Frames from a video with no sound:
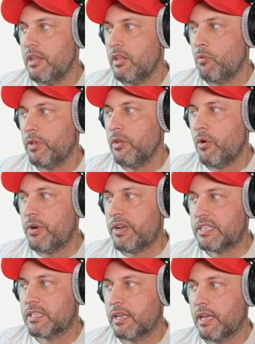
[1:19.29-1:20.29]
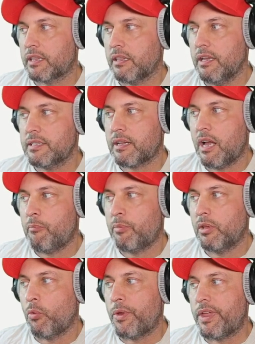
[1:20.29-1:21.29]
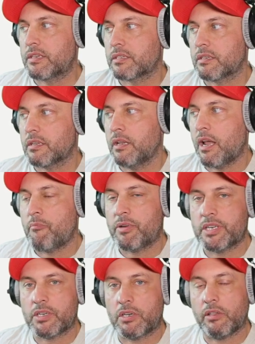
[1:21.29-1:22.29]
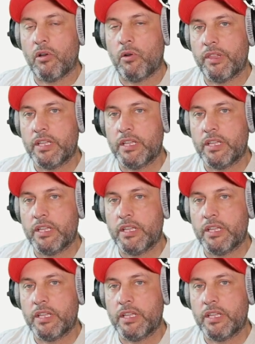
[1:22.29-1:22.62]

You will notice that last couple of weeks numbers are low.